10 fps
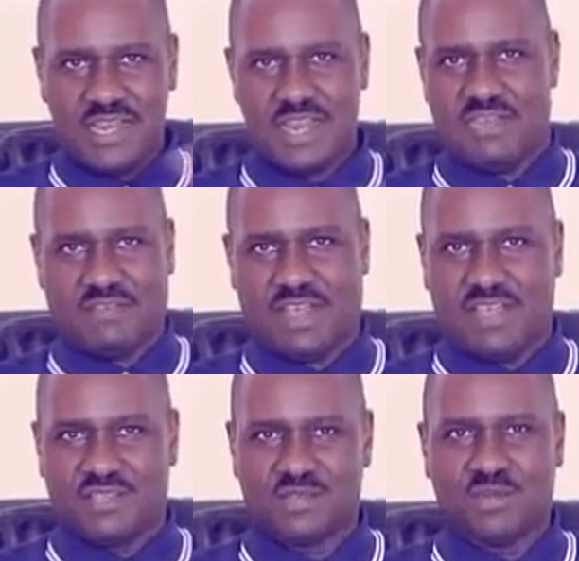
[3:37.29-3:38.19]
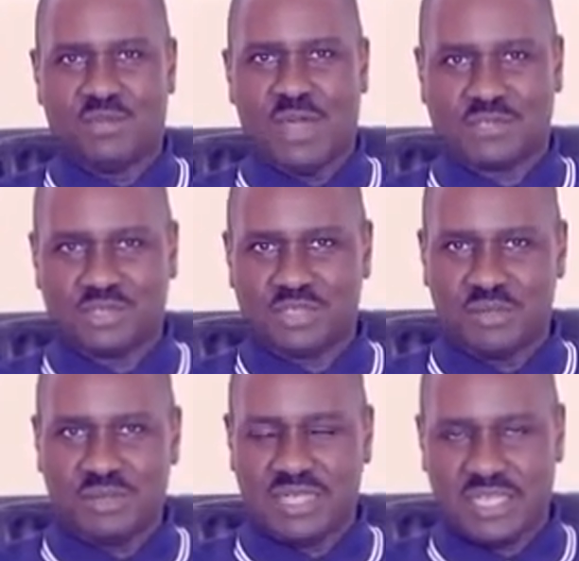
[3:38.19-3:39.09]
Never to go back to
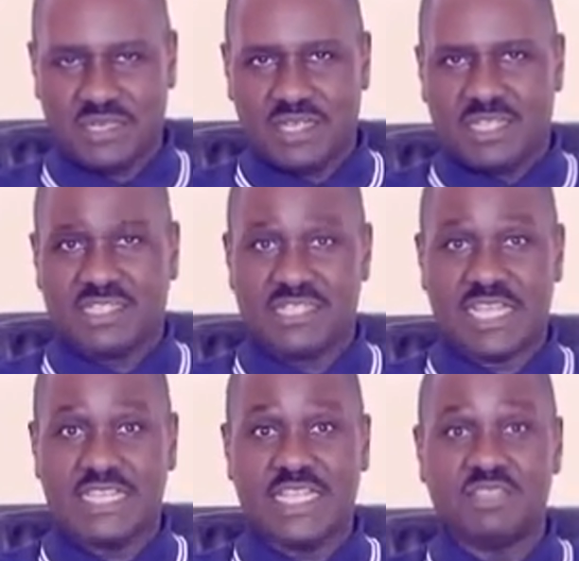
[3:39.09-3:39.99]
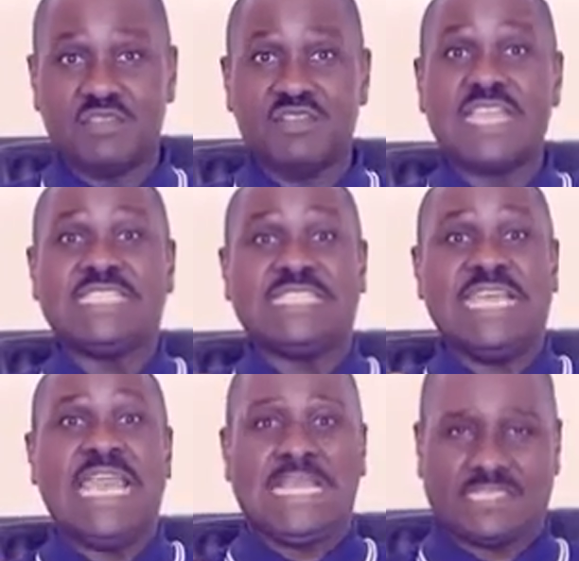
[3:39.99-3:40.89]
Germany again. He says at the age of
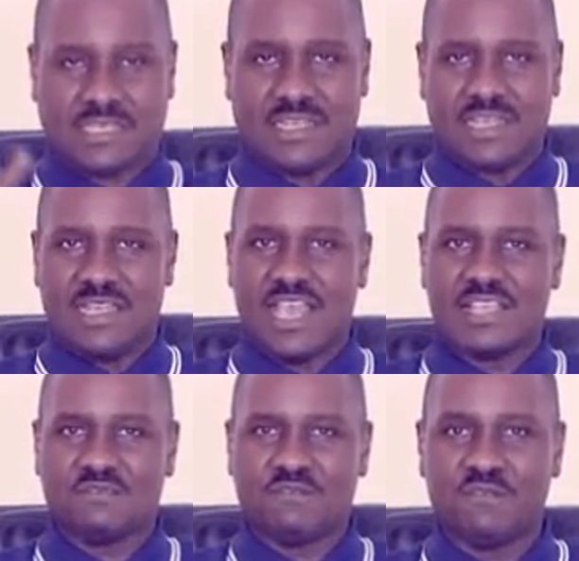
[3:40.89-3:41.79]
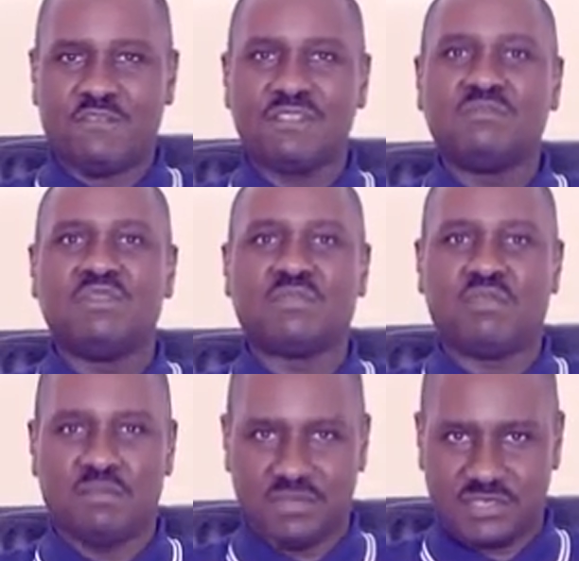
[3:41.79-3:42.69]
98, he has fulfilled both
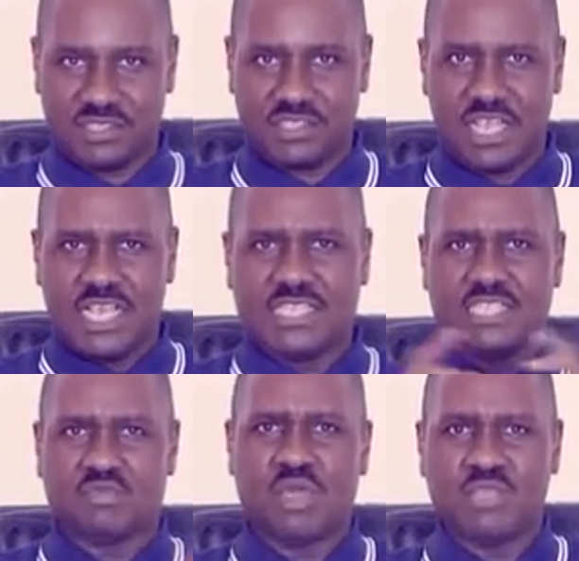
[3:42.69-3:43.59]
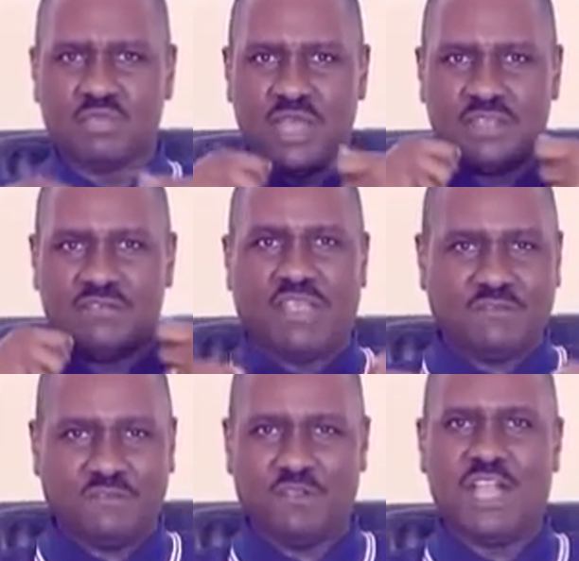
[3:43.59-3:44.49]
promises. He says, when you are
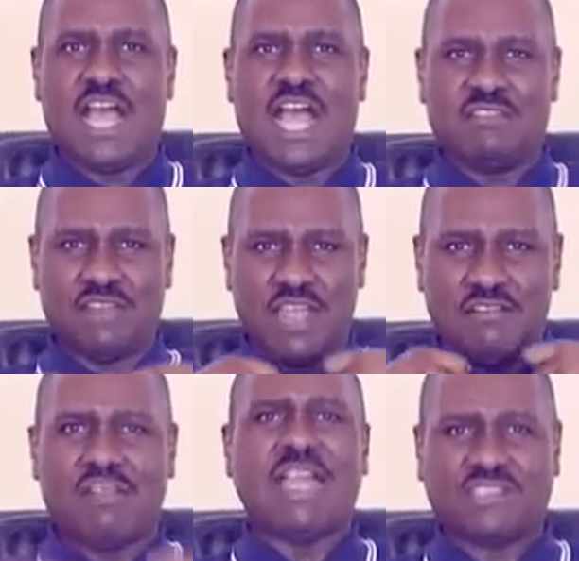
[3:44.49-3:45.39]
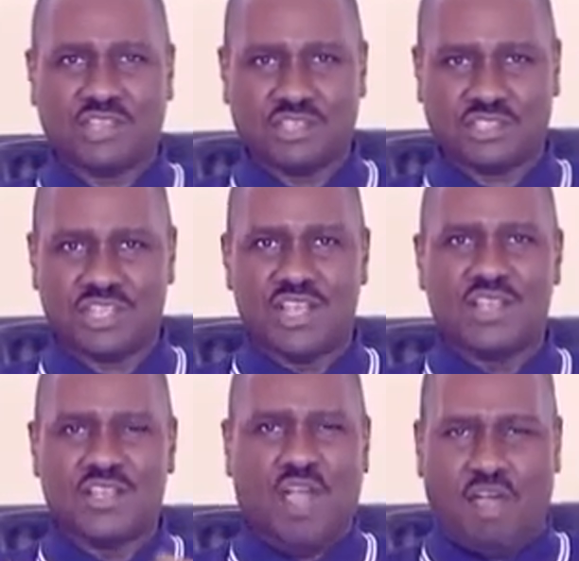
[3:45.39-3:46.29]
faithful and we are righteous,
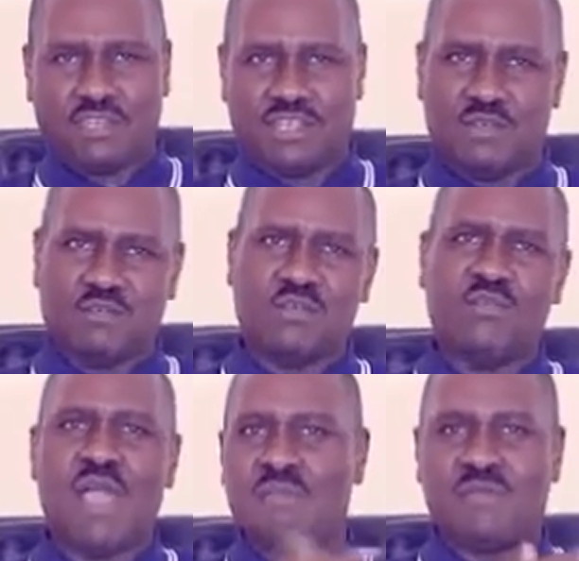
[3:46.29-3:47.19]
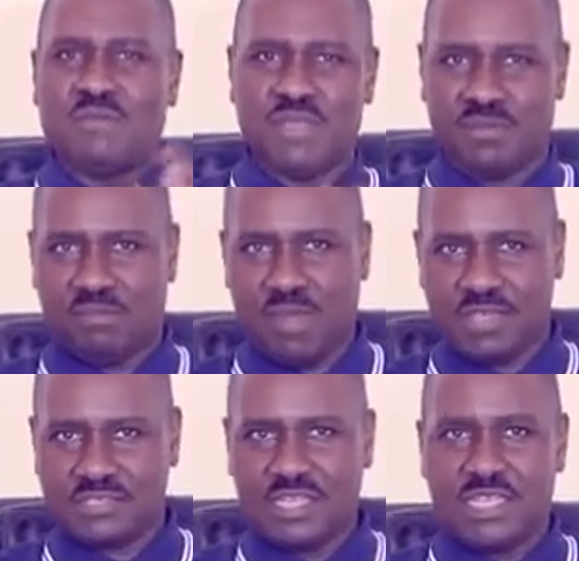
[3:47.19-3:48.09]
God will wipe away the
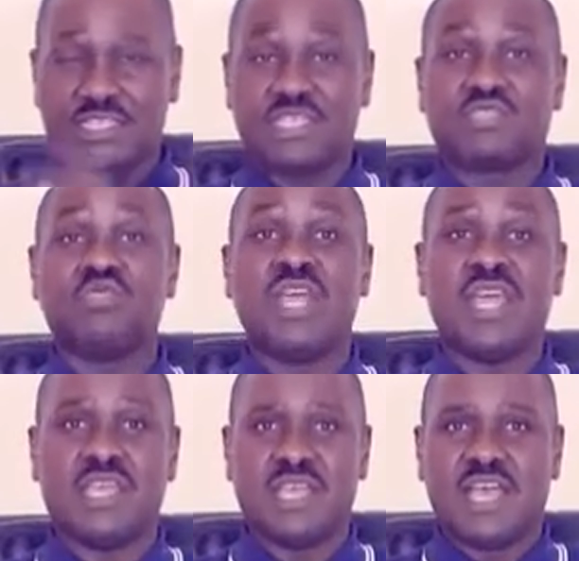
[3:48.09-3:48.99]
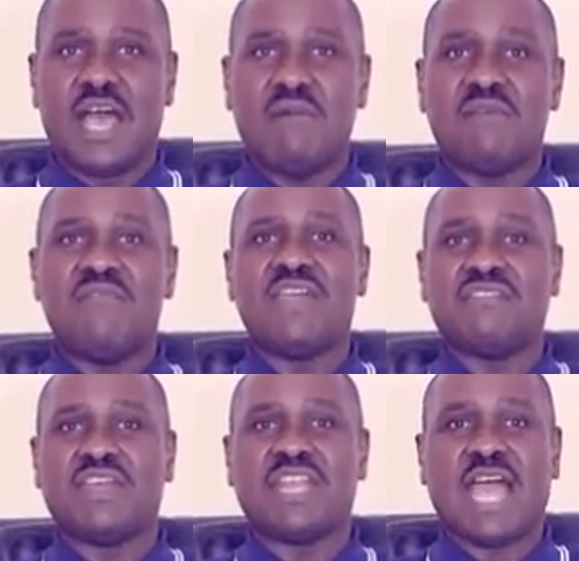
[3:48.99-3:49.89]
past. He says, today, I'm a very,
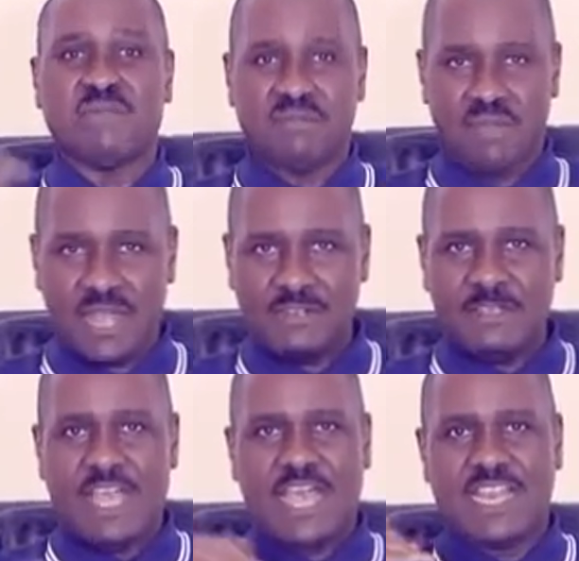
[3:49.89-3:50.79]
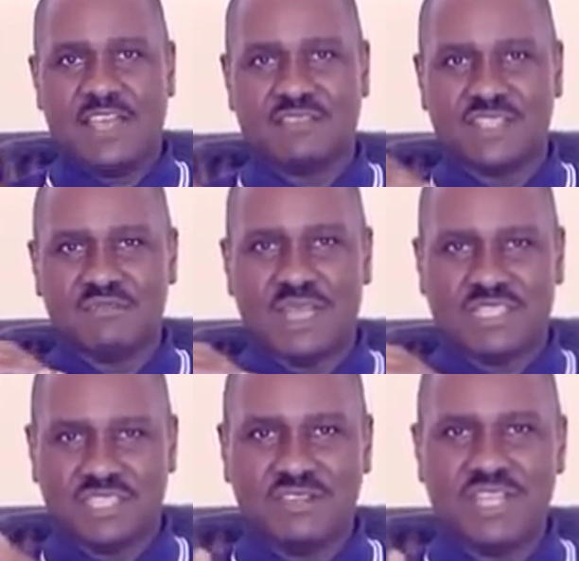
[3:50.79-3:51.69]
very happy man, and I have seen my
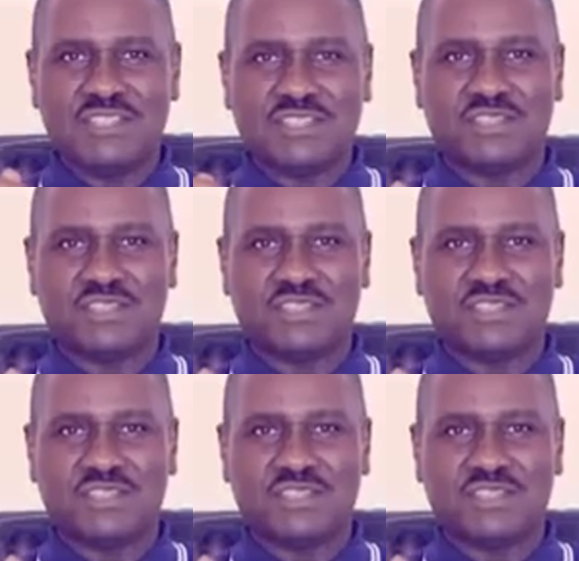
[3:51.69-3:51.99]
children,